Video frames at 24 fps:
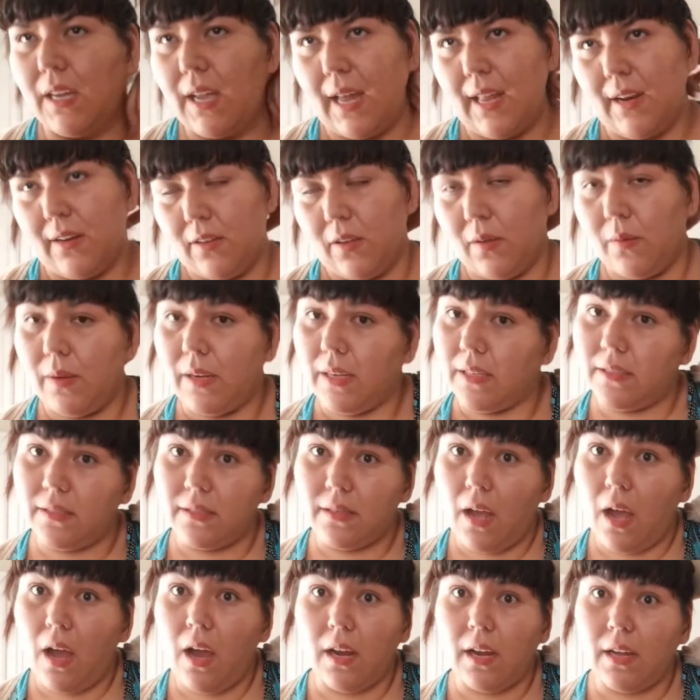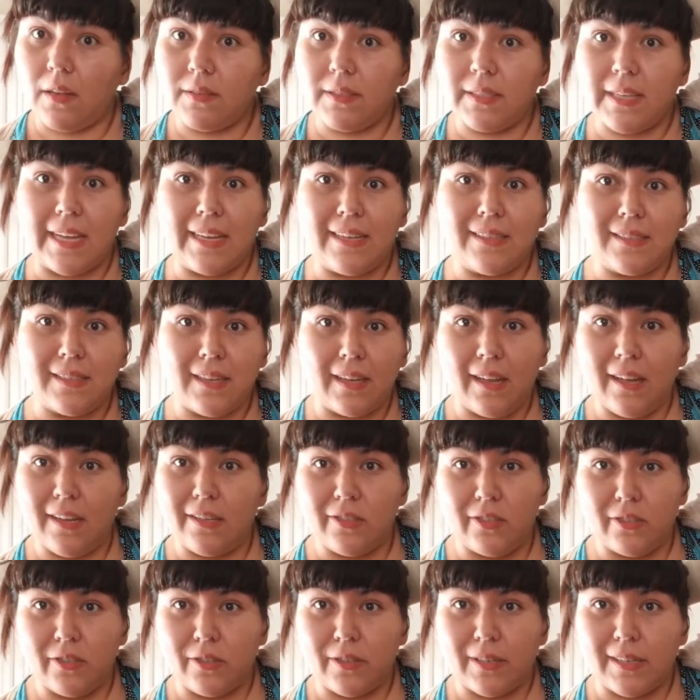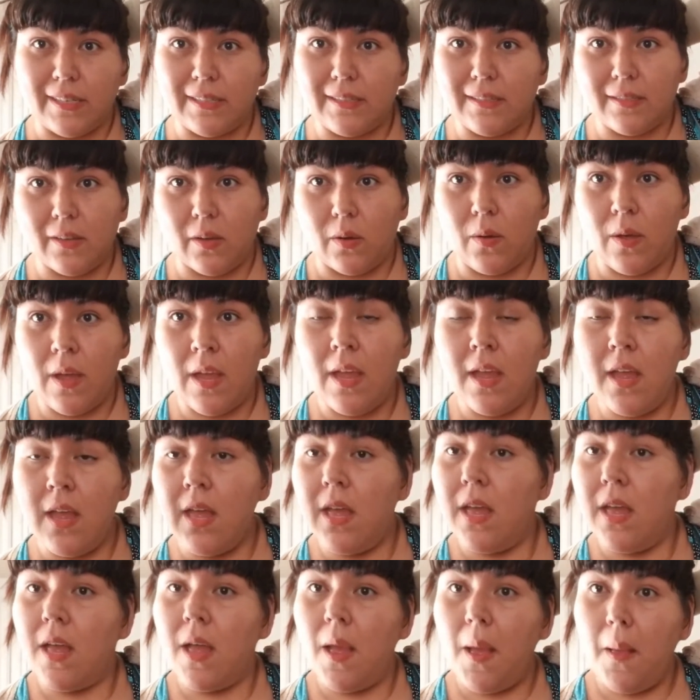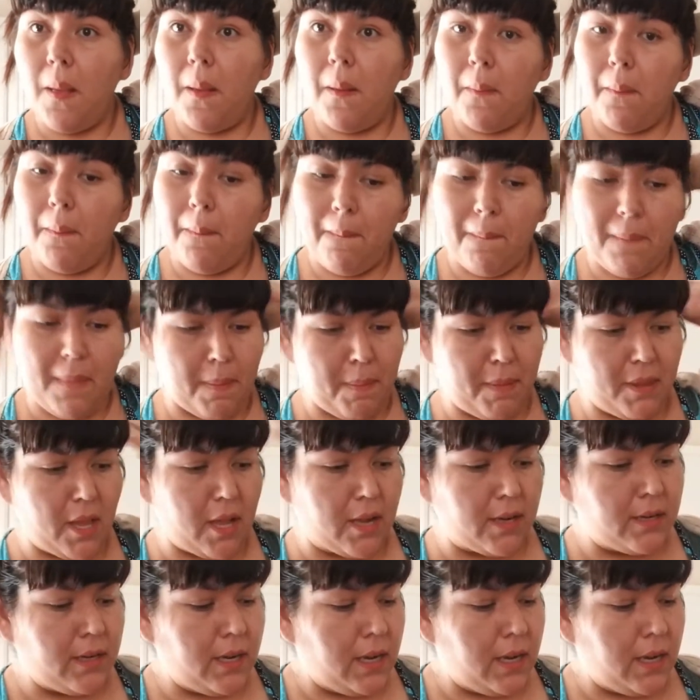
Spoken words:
I don't know. It's hot outside. It's like 100 degrees, so maybe not.